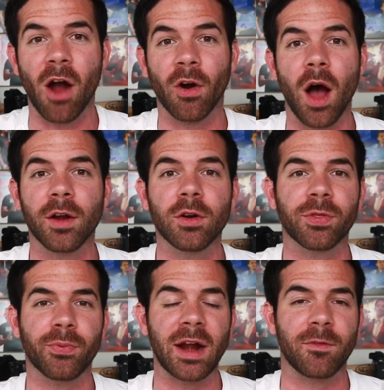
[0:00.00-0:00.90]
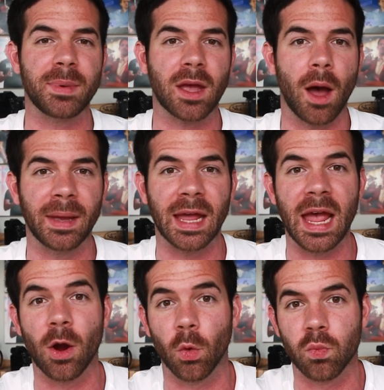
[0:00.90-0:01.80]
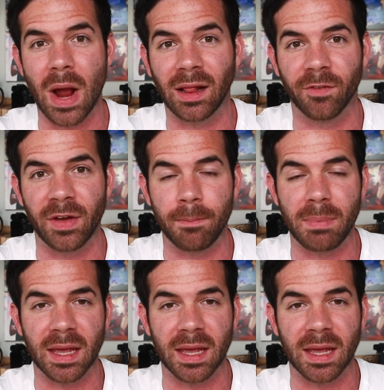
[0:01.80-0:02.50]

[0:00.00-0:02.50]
are under threat of becoming irrelevant